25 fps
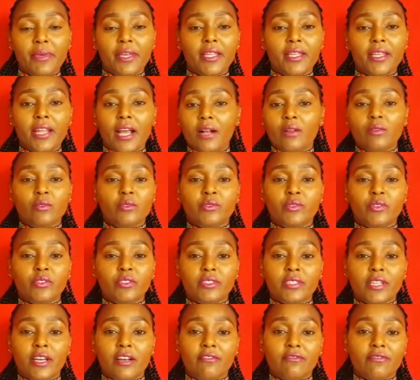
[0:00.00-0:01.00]
mean I will
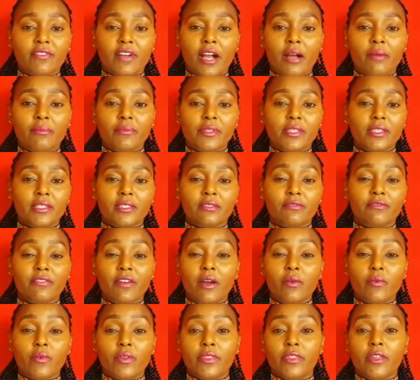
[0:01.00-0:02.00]
not have come this
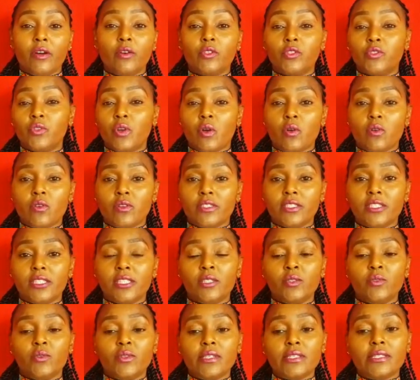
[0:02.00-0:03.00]
far without your
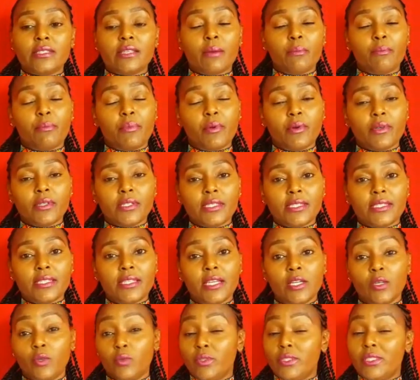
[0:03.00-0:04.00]
continuous support
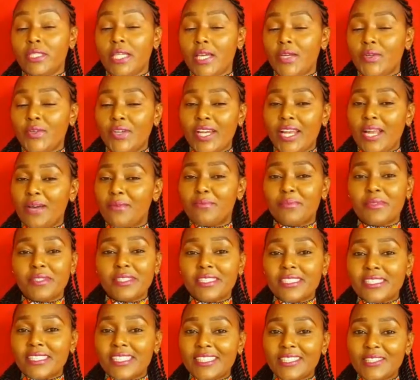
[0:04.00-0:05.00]
which I really
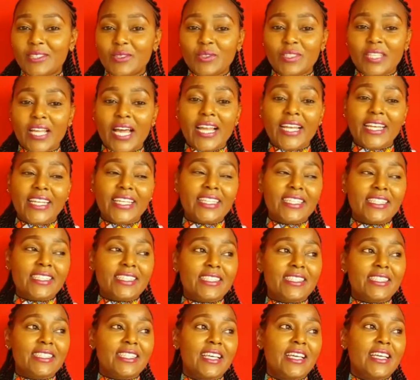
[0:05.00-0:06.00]
appreciate you
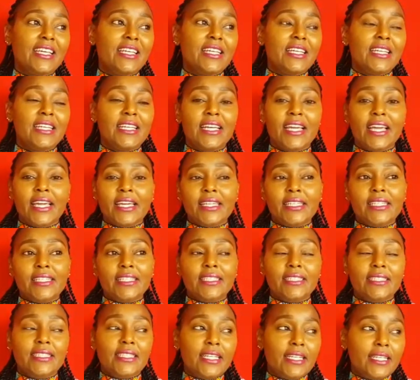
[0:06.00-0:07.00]
darlings
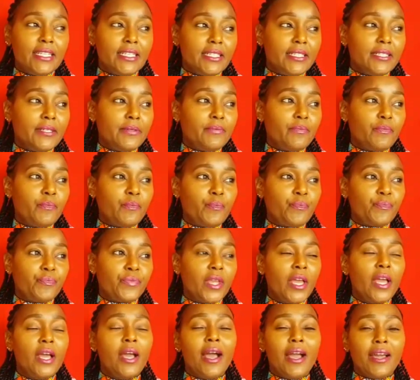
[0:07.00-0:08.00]
and um,
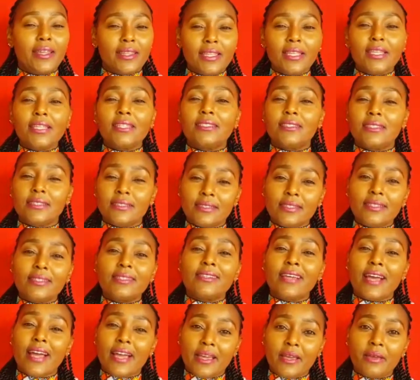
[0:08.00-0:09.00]
I think it is the
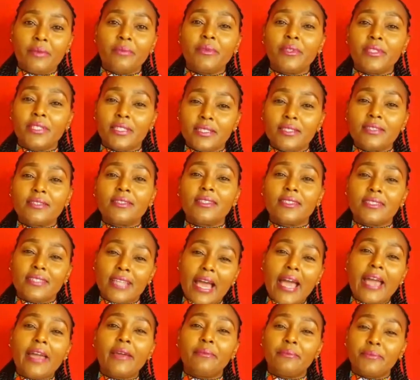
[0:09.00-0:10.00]
time it is the
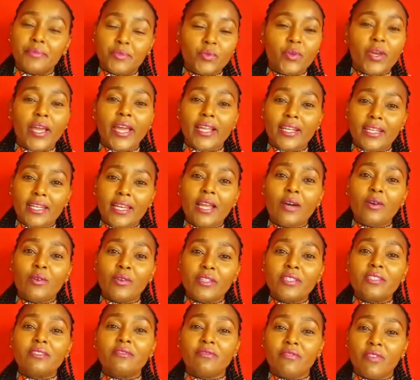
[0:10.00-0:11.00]
time to end
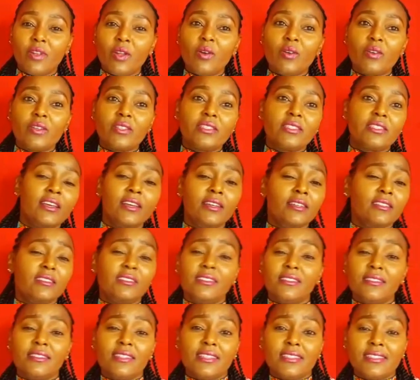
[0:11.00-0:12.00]
Lauryn's vlogs
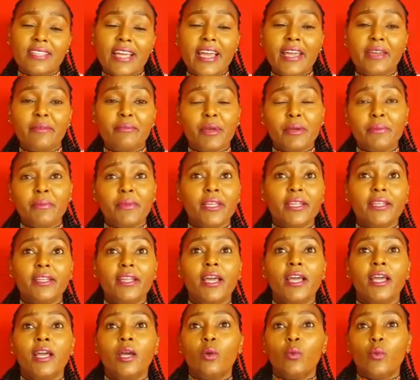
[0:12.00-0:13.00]
it is the time I
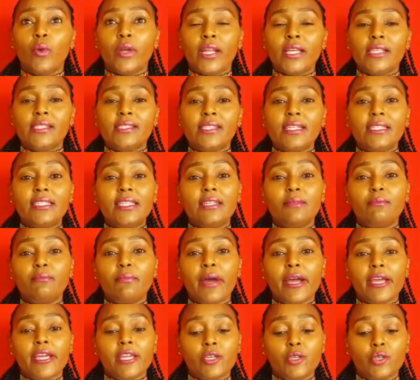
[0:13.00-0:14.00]
mean when I started
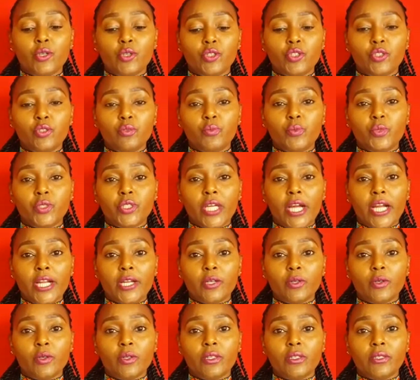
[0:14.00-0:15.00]
my YouTube
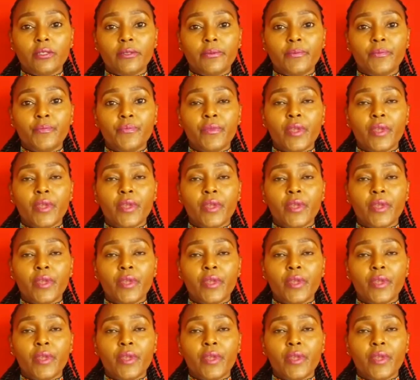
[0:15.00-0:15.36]
channel